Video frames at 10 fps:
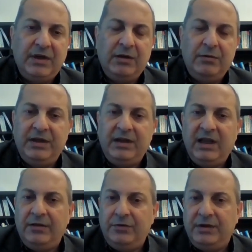I'll be
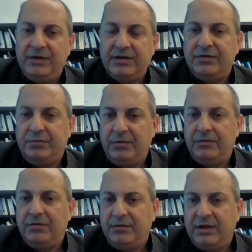glad to discuss with
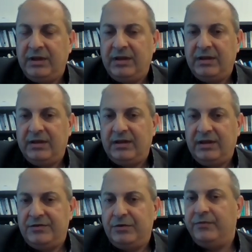you.
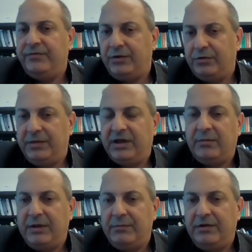There's no fee to
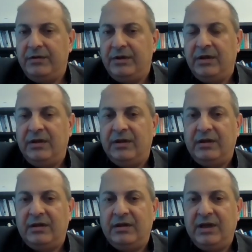become member,
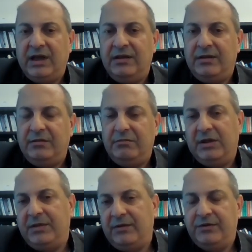and the
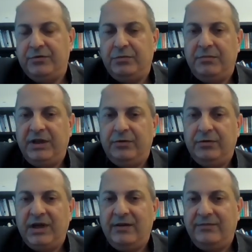benefits would be to
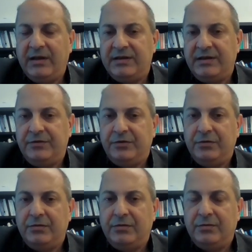have access
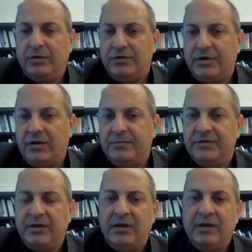to
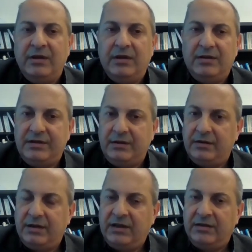workshops
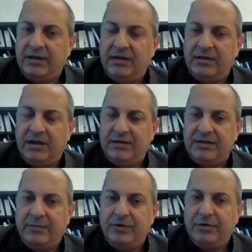and
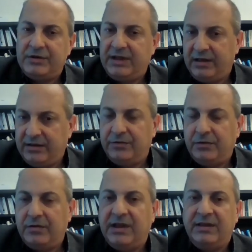some talks like the
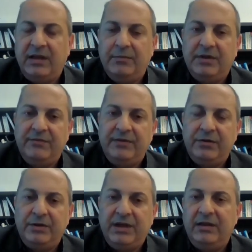talk that I'm giving
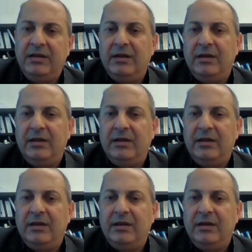today.